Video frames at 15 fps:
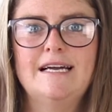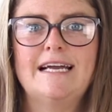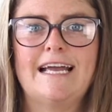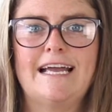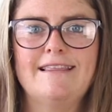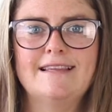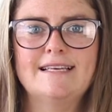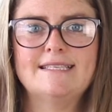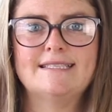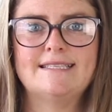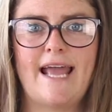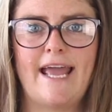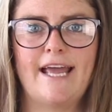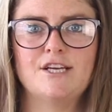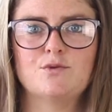In this
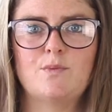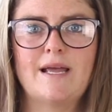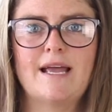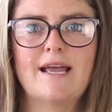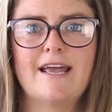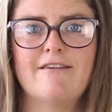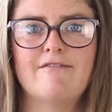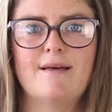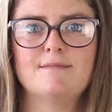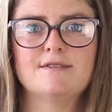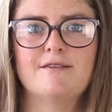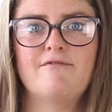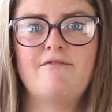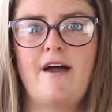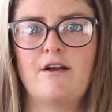stage, we can give them
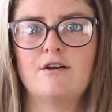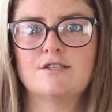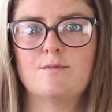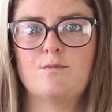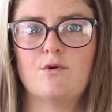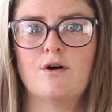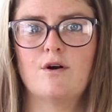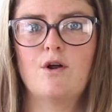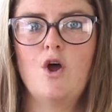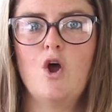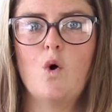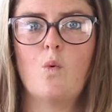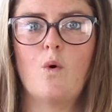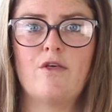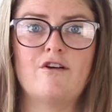some final support,
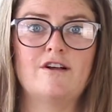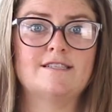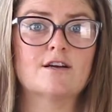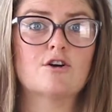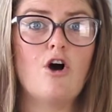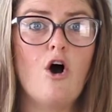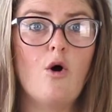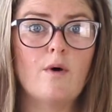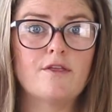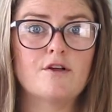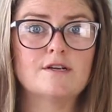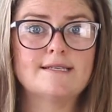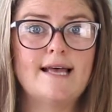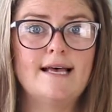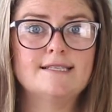whether it's a call with
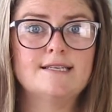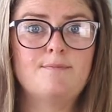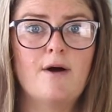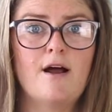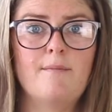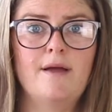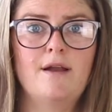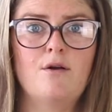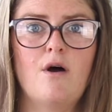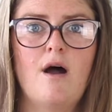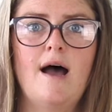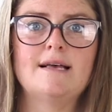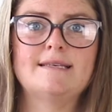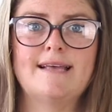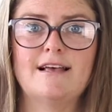your sales department,
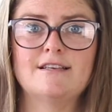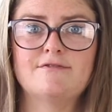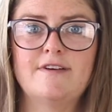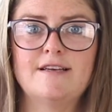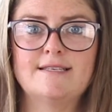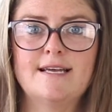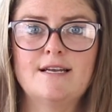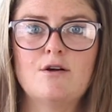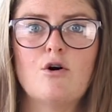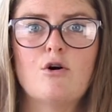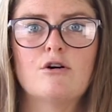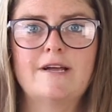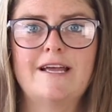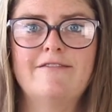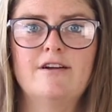a sales visit,
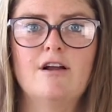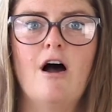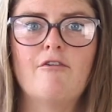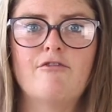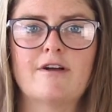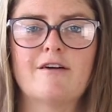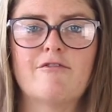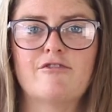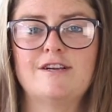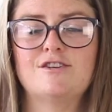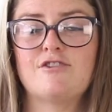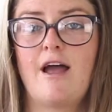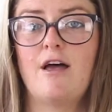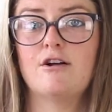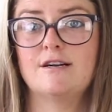or even offering a free
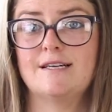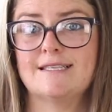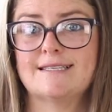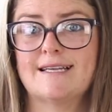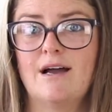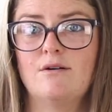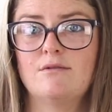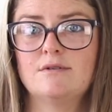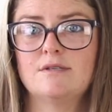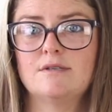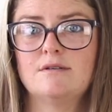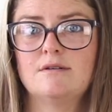trial or discount.